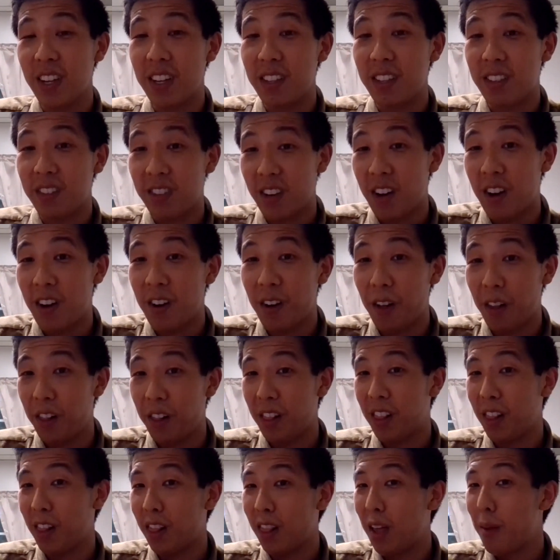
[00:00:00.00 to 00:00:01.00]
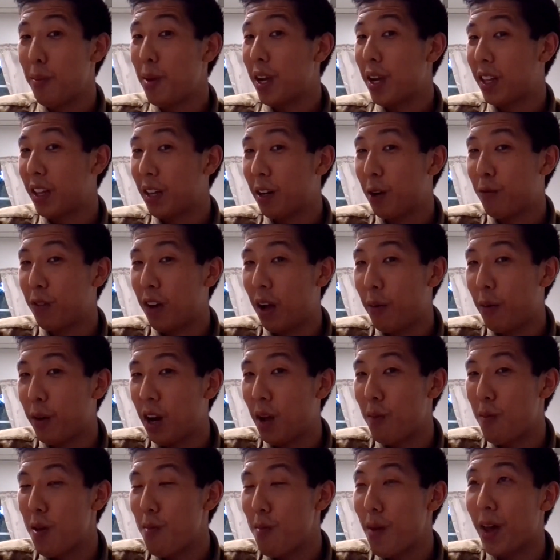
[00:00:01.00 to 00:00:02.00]
And so let me clarify what
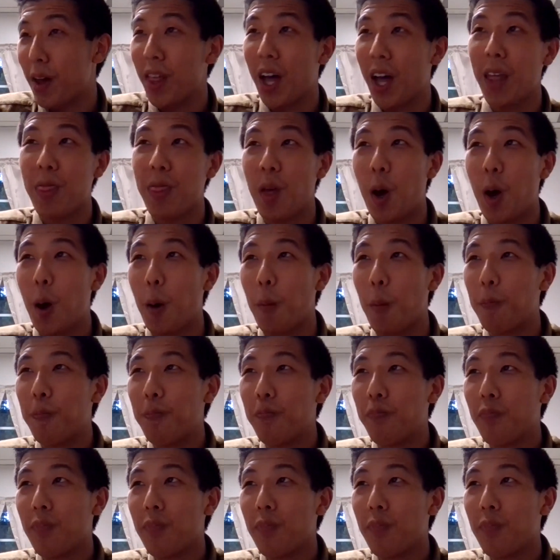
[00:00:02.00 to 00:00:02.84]
I mean by that though.